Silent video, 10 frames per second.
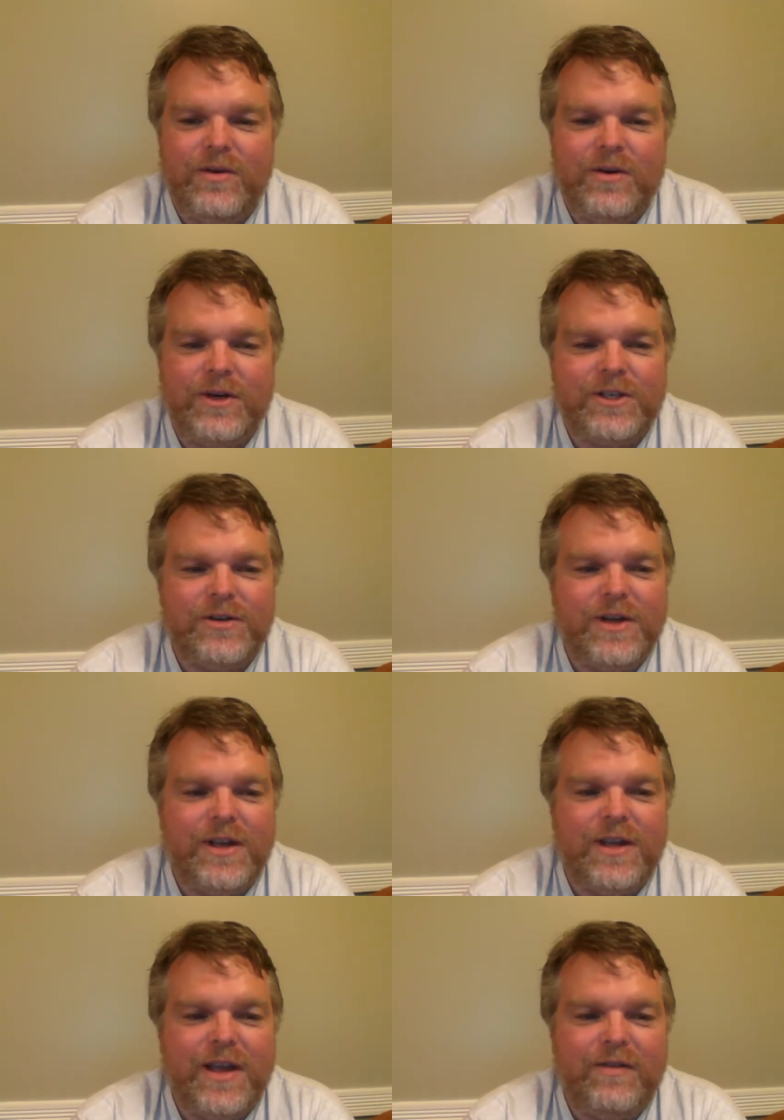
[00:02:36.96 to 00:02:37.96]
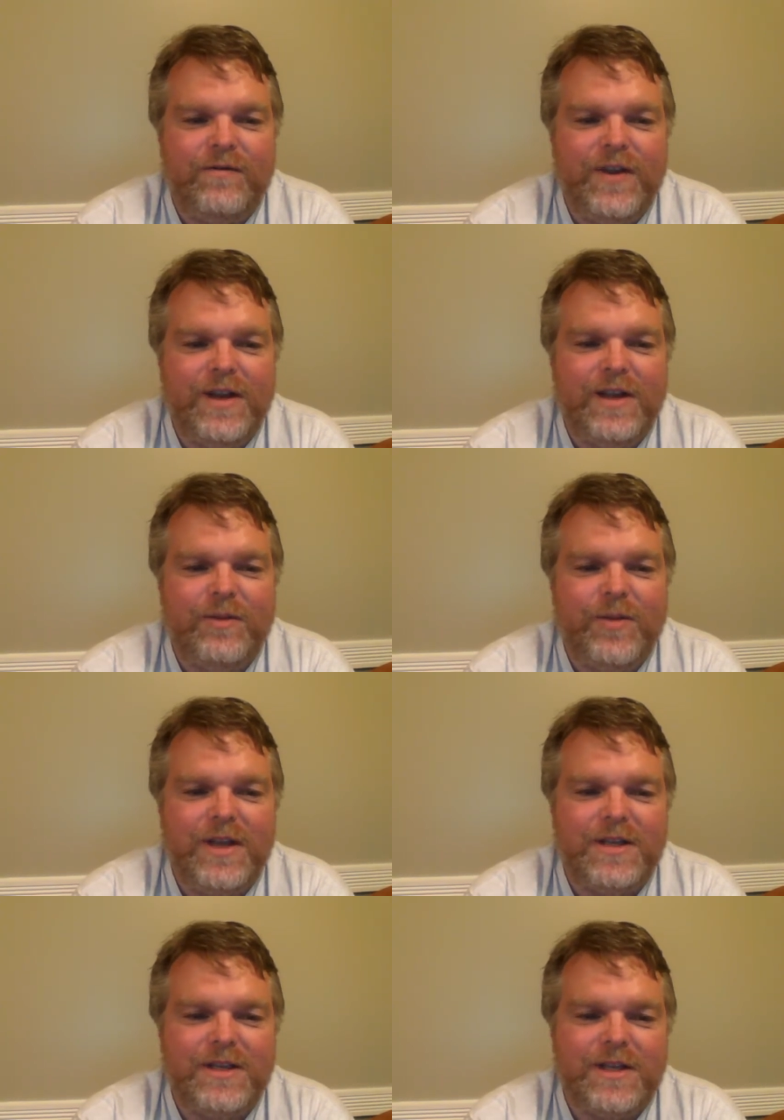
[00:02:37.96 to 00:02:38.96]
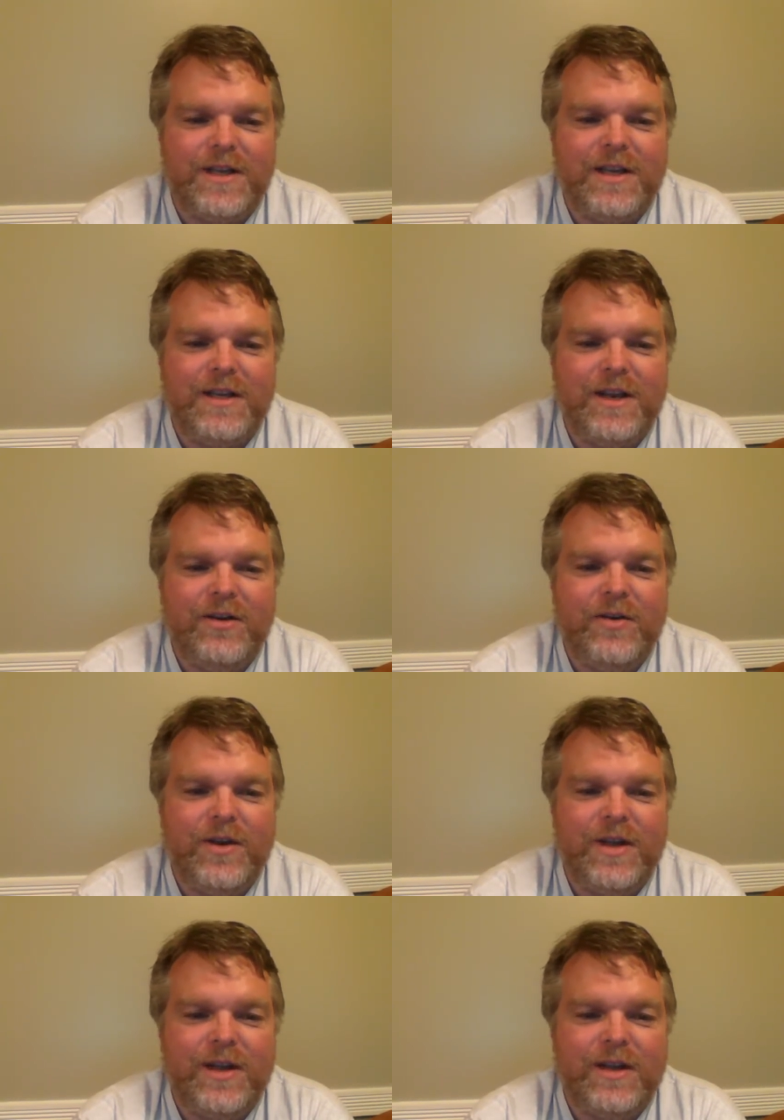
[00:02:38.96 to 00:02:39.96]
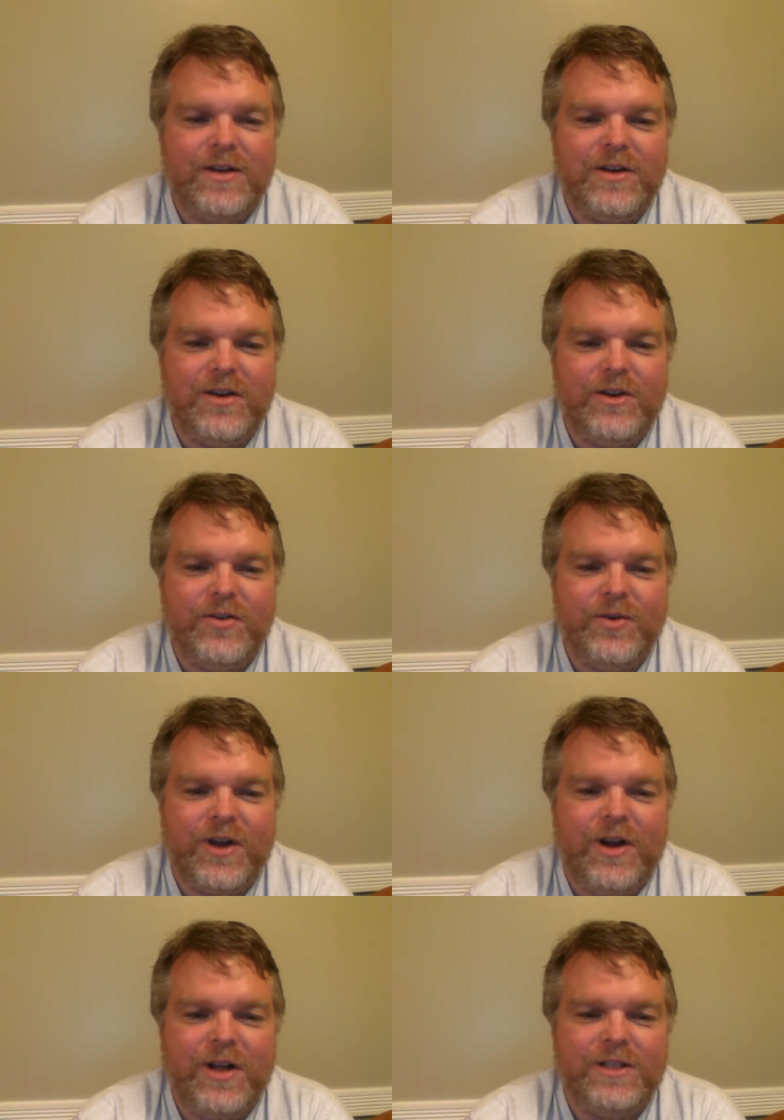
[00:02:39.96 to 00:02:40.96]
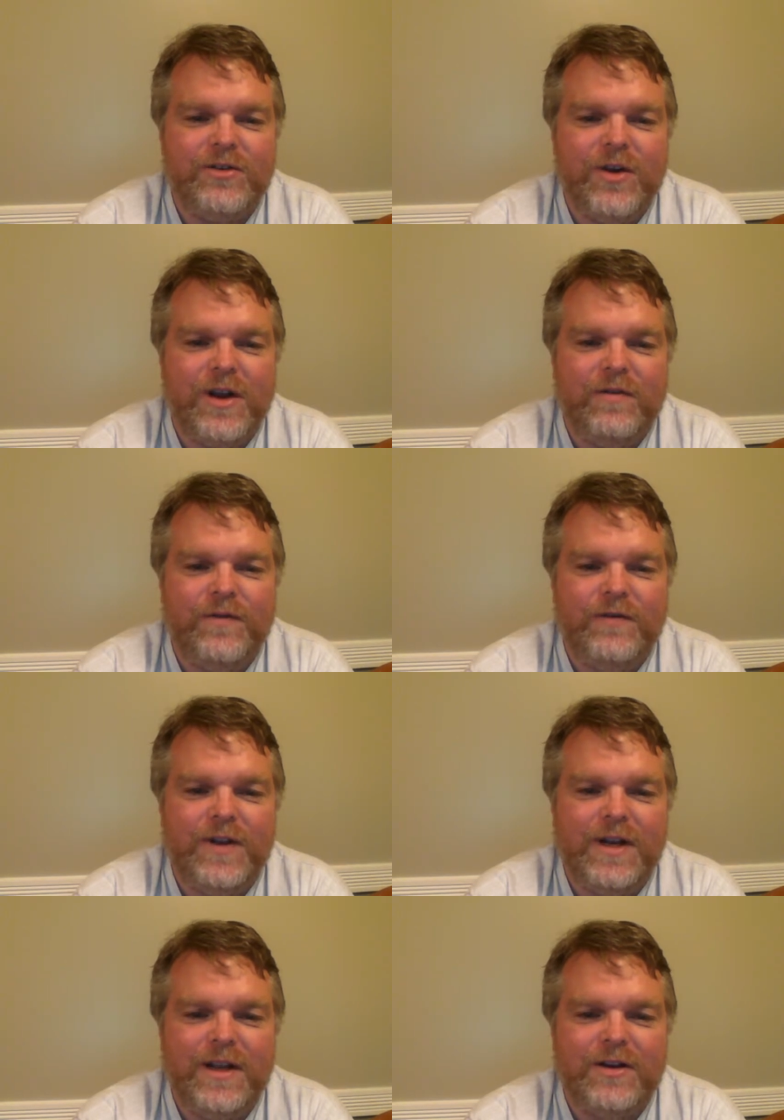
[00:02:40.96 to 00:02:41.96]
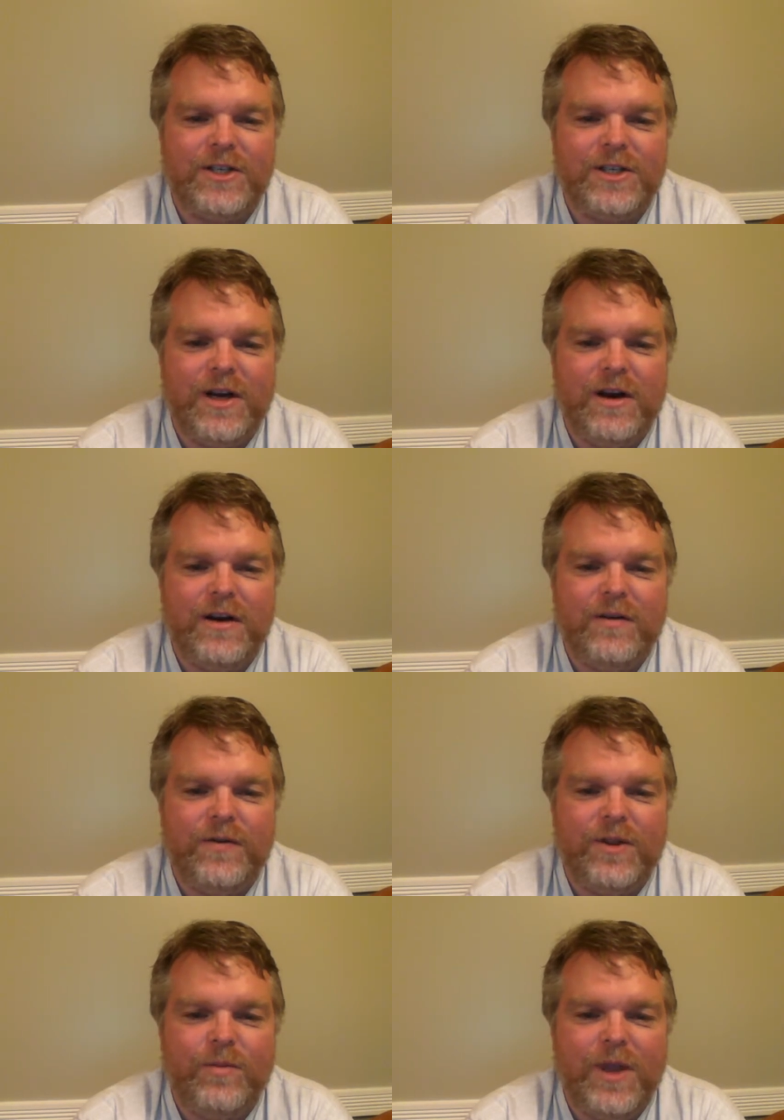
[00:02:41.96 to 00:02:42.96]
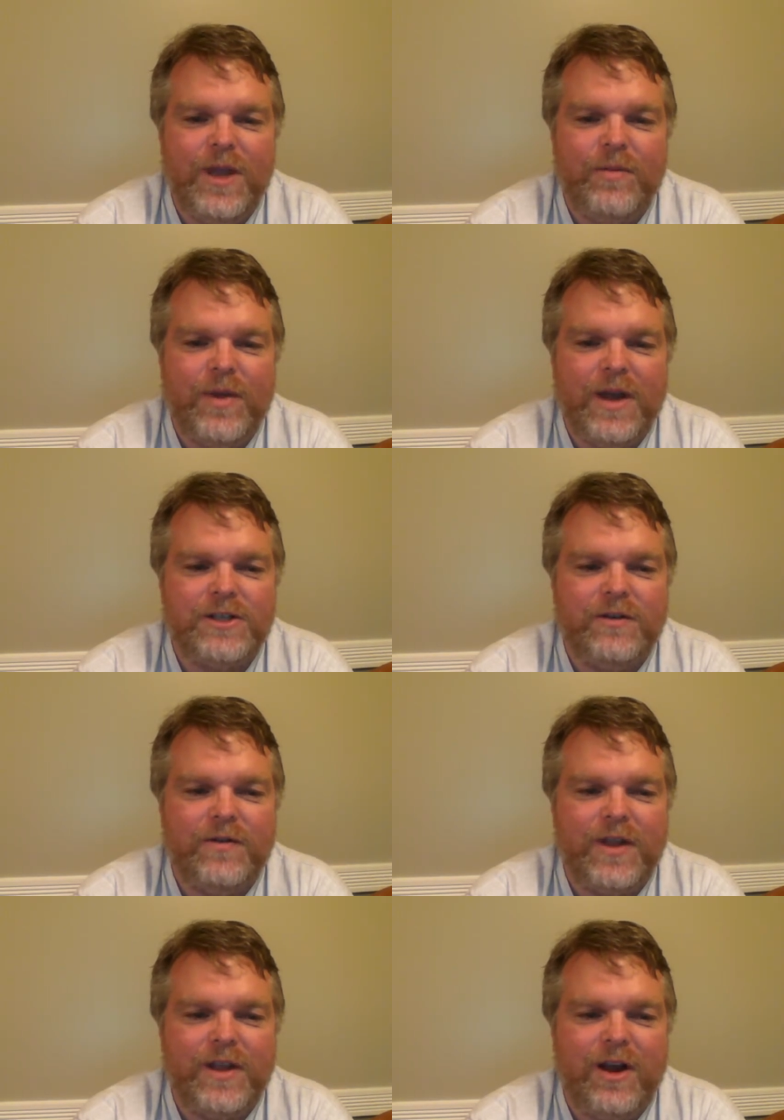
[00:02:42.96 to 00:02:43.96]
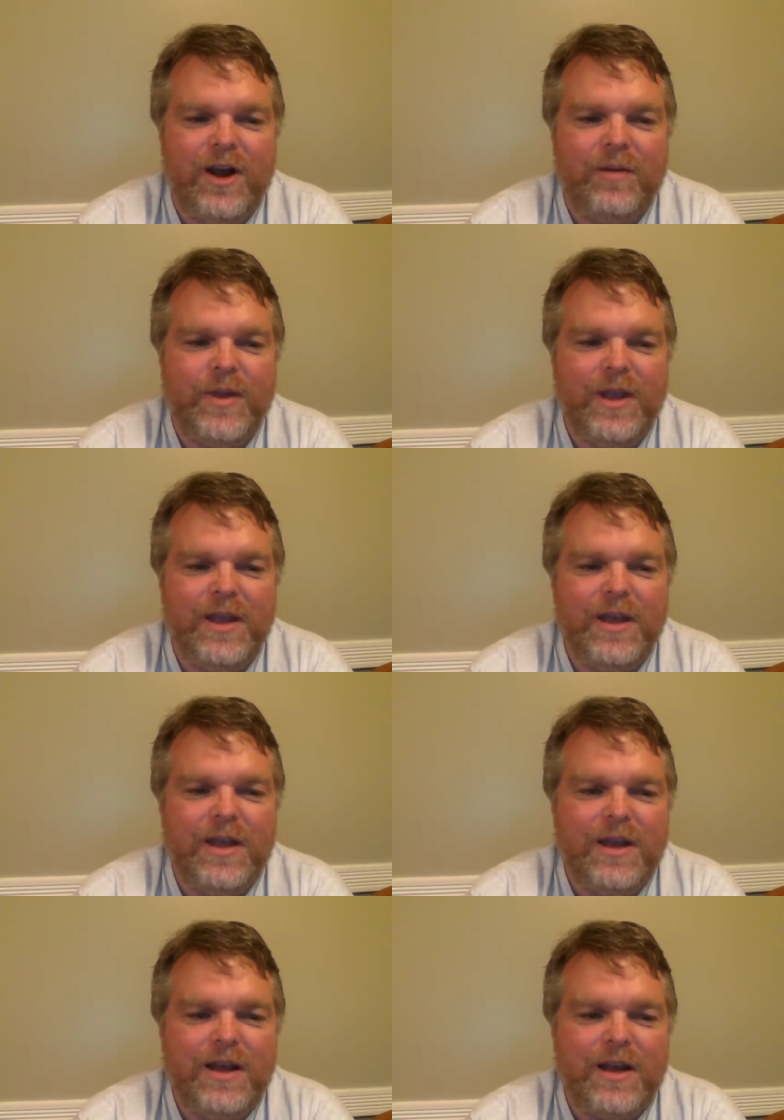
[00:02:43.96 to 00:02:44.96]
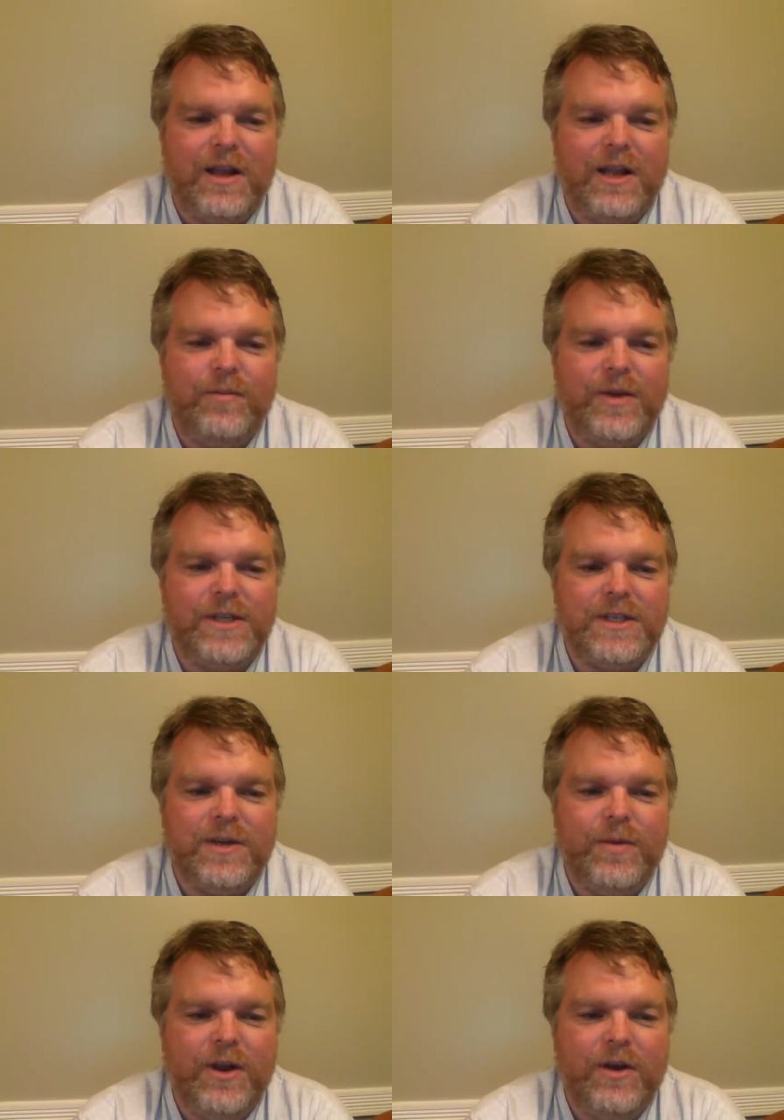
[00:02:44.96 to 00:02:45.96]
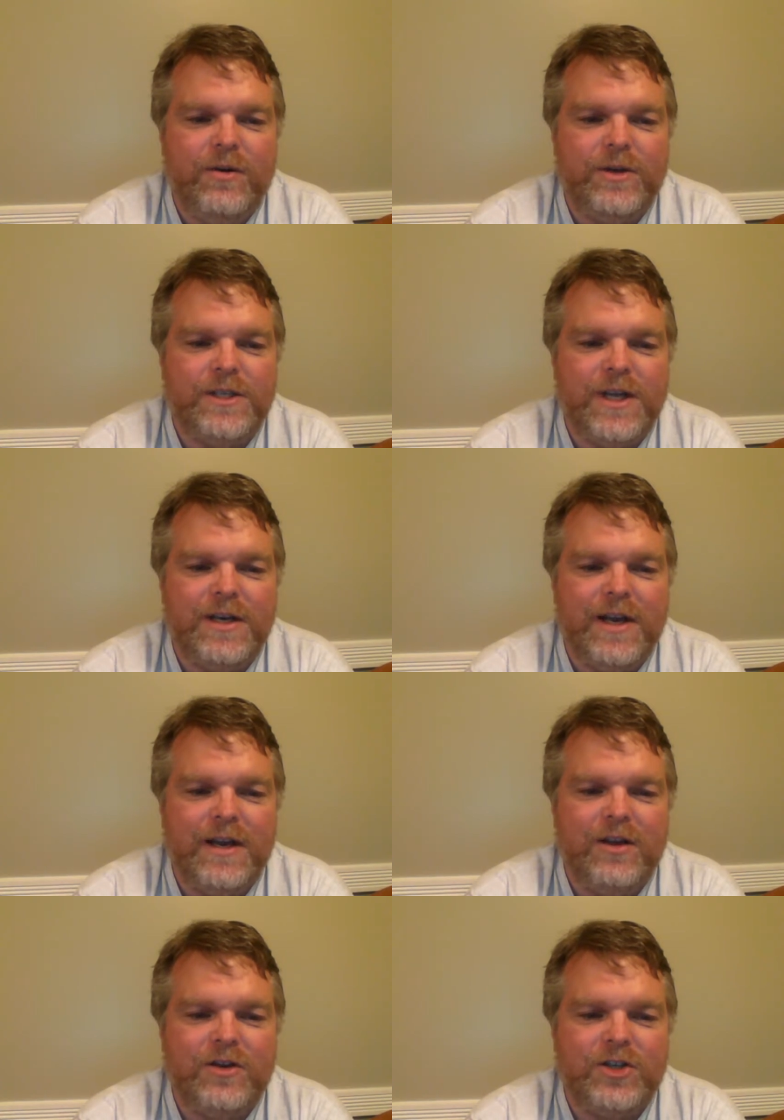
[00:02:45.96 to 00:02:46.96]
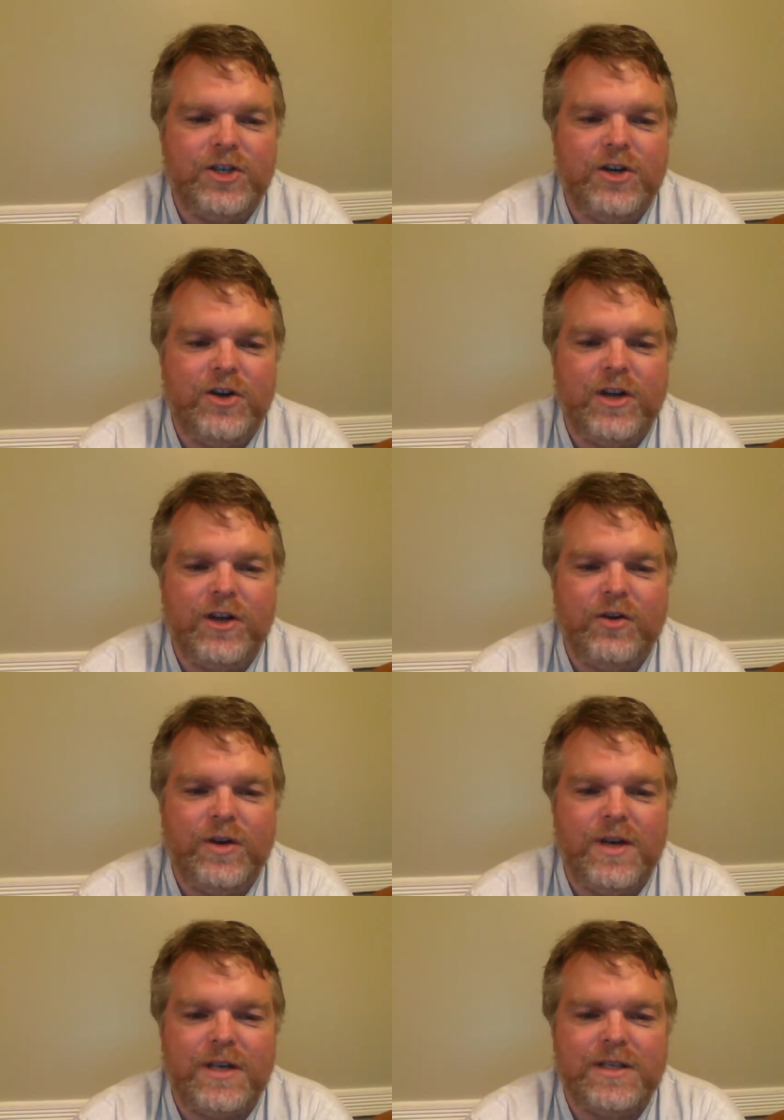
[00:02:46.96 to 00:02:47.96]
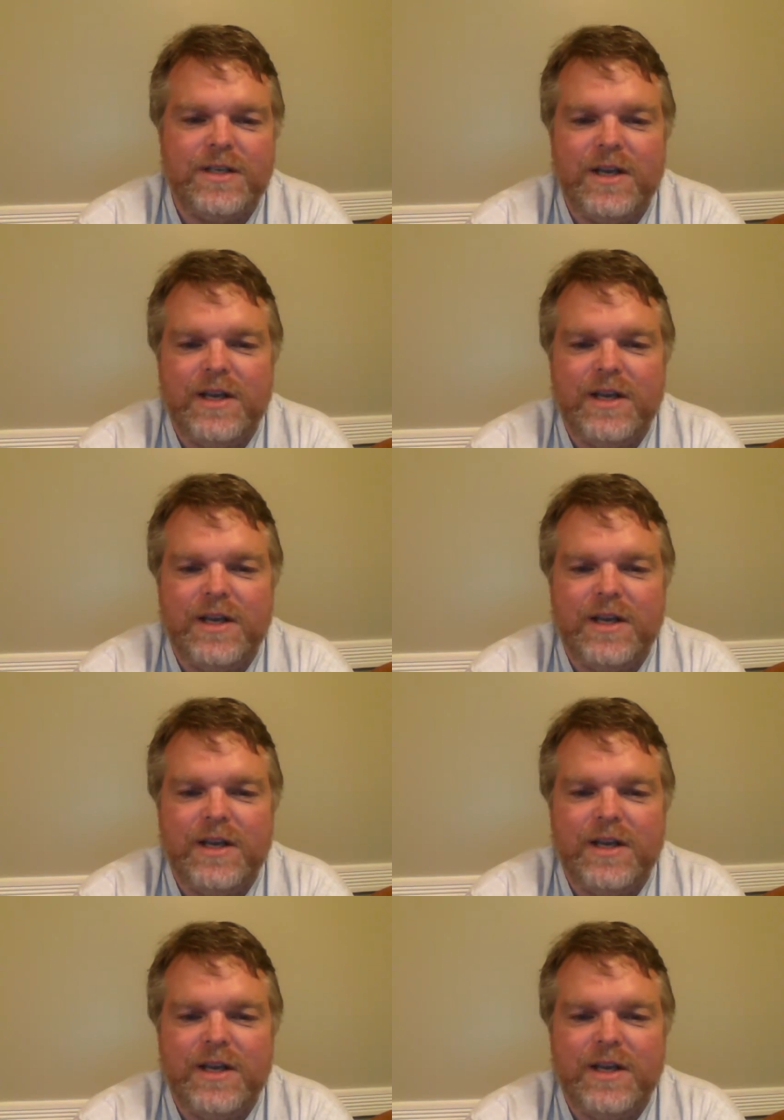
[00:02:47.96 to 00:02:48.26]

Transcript: nurturing and feeding the beast, continuing into a concentrated 50 liter starter for the main batch of the hoppy Columbus, Simcoe, Centennial, Chinook goodness.